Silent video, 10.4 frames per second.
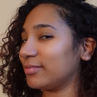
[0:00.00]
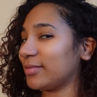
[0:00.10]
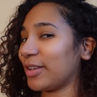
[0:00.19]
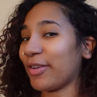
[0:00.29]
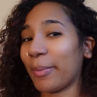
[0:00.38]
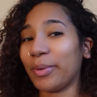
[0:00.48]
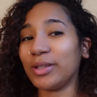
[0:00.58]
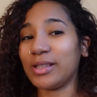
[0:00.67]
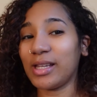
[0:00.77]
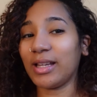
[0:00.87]
if I
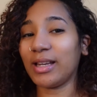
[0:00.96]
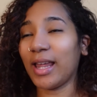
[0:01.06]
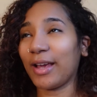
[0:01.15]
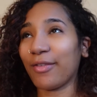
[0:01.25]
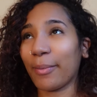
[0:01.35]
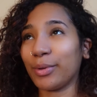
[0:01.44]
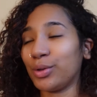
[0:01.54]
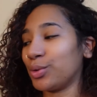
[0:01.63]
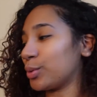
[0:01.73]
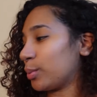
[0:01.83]
pretend like if I
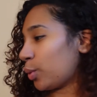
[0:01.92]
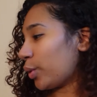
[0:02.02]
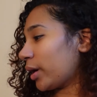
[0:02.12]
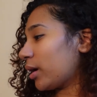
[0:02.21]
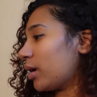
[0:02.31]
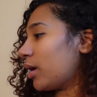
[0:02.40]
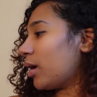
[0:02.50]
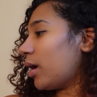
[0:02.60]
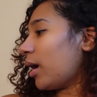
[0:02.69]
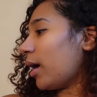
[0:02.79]
produce more.
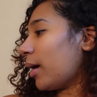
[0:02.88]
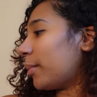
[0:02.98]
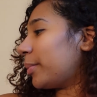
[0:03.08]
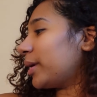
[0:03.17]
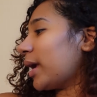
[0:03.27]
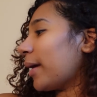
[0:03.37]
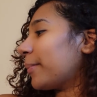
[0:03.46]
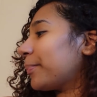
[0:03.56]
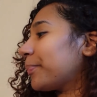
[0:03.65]
Um, but yeah.